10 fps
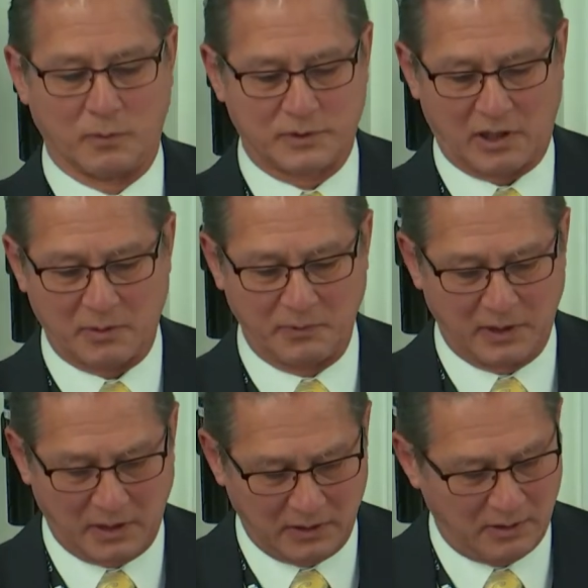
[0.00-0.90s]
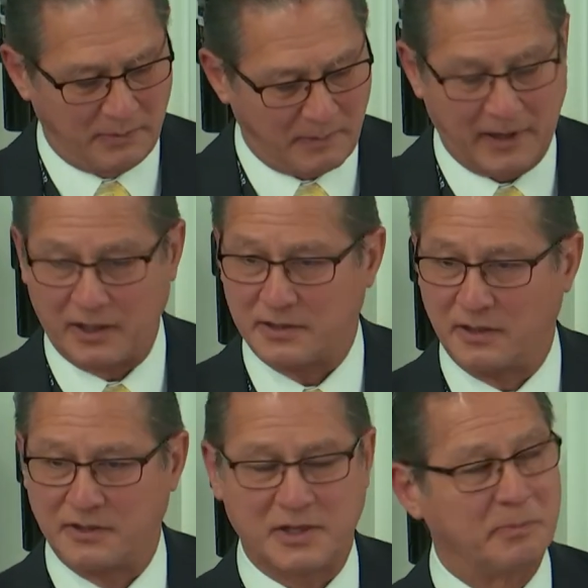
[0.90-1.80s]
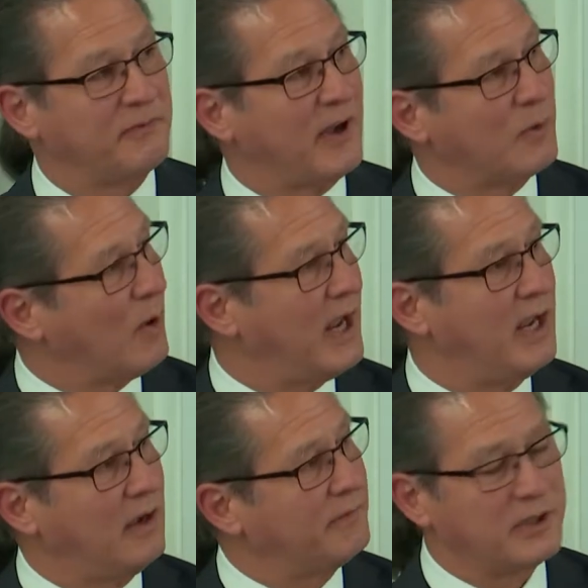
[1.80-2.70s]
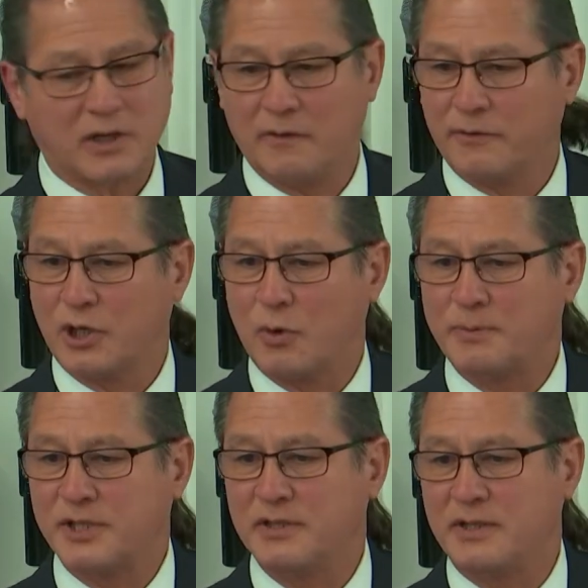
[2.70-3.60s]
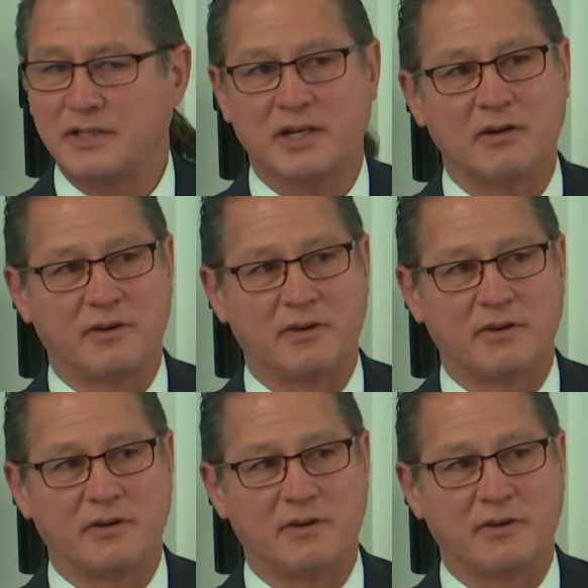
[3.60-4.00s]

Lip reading: We'll talk a little bit about the simplified way of encryption that's there.